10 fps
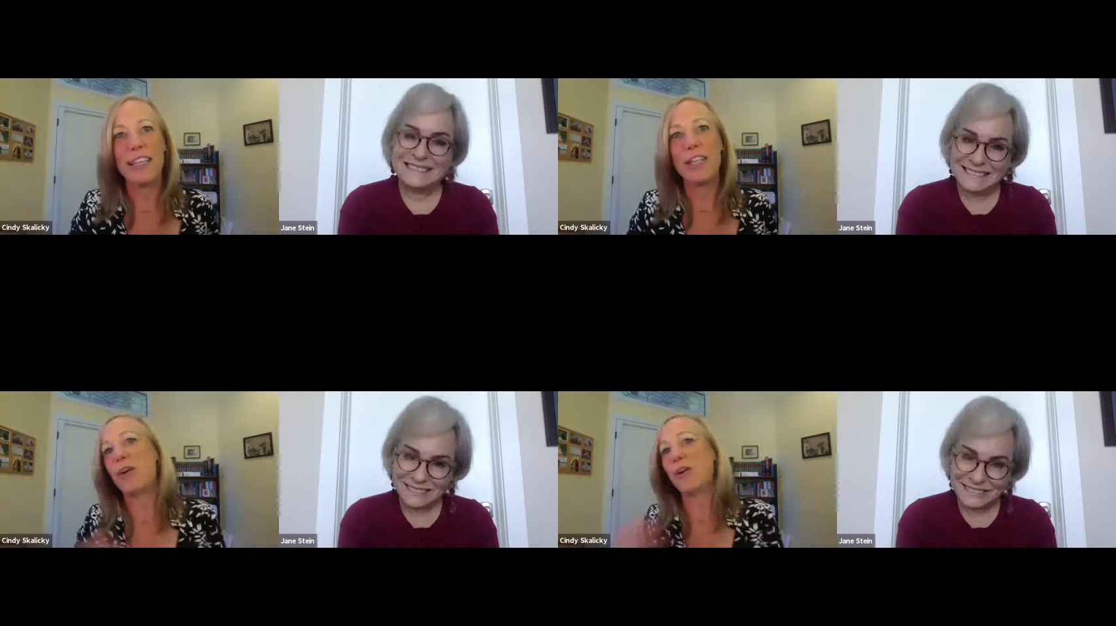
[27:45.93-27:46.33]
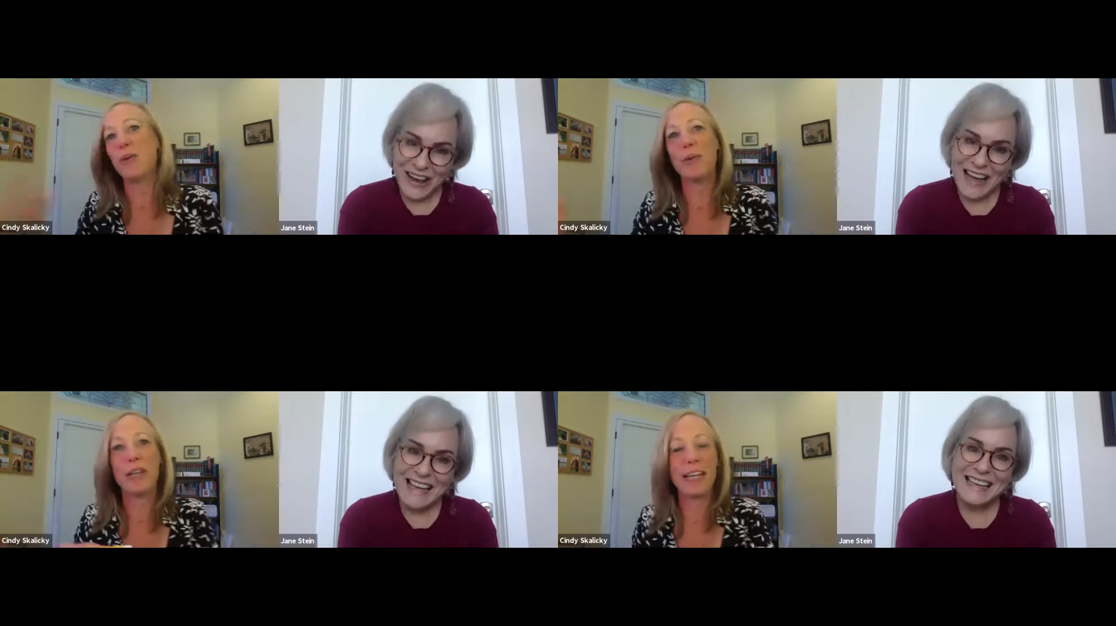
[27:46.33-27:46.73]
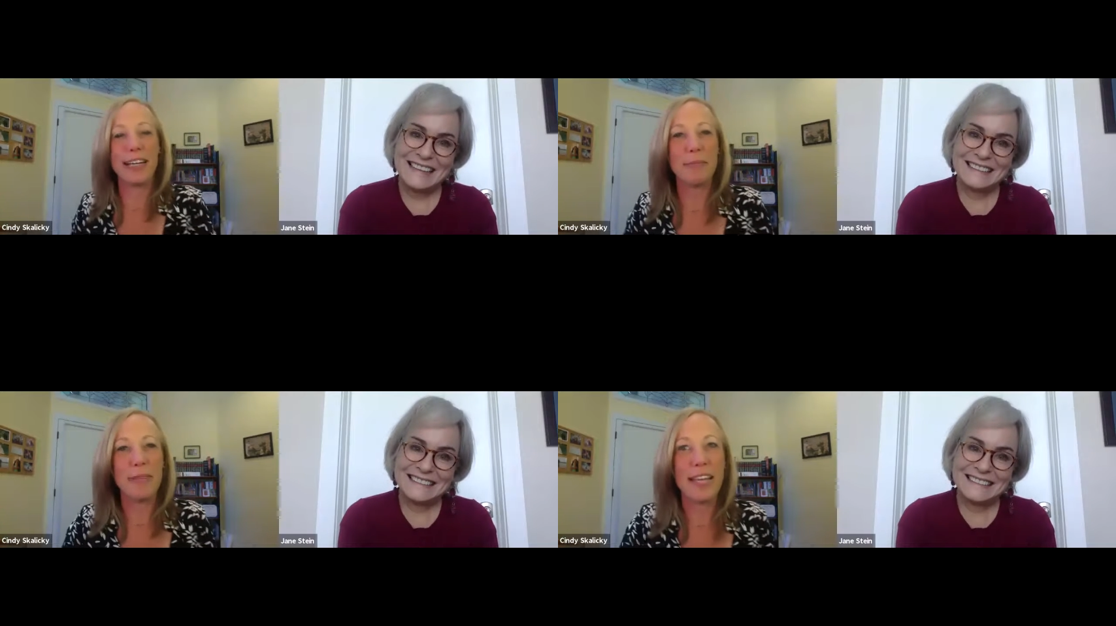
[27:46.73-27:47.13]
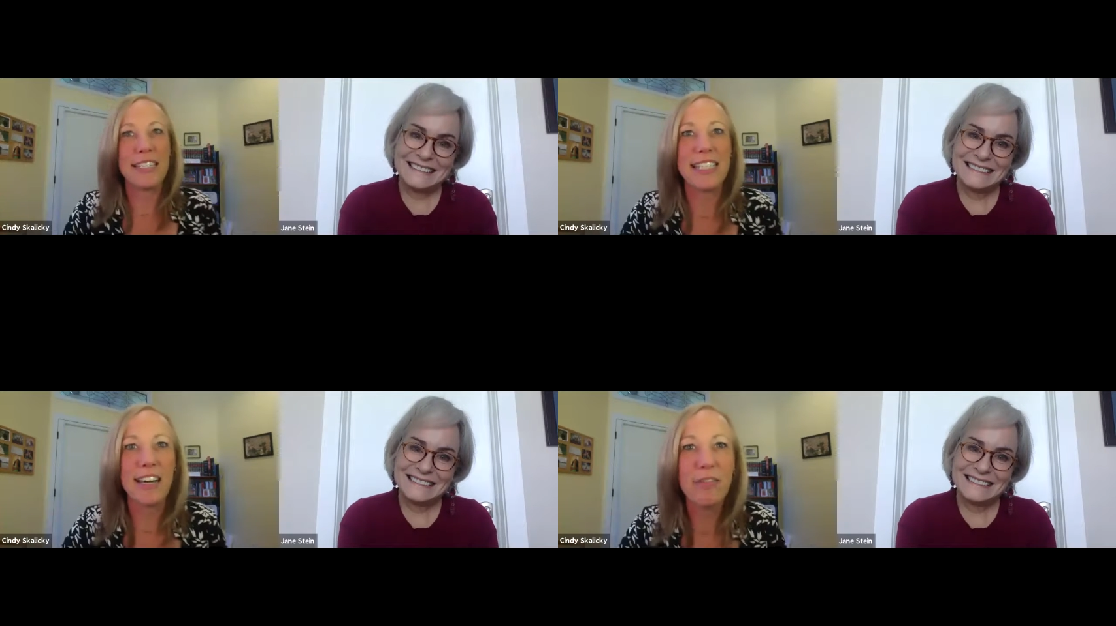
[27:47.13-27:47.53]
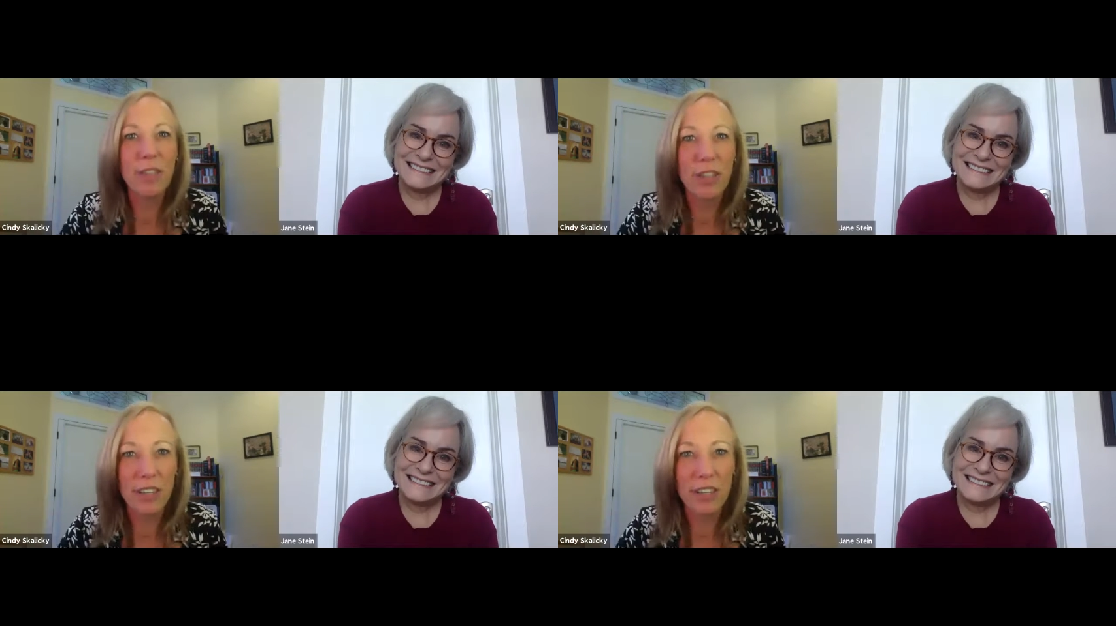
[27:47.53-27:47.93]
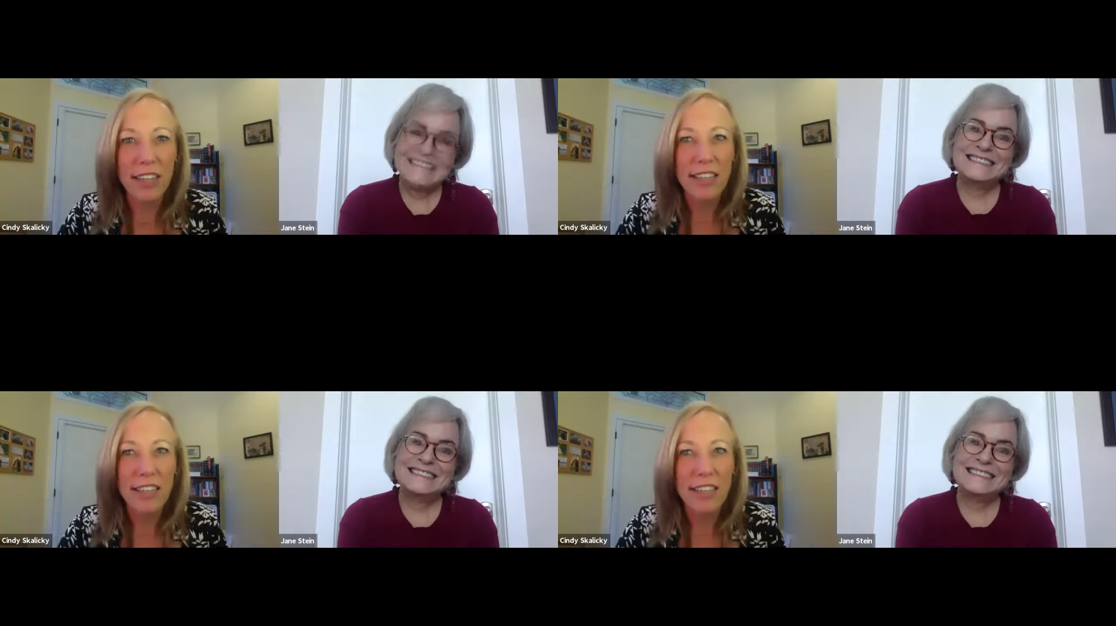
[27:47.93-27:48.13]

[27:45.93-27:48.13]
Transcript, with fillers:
Speaker 1: you know, um, endeavor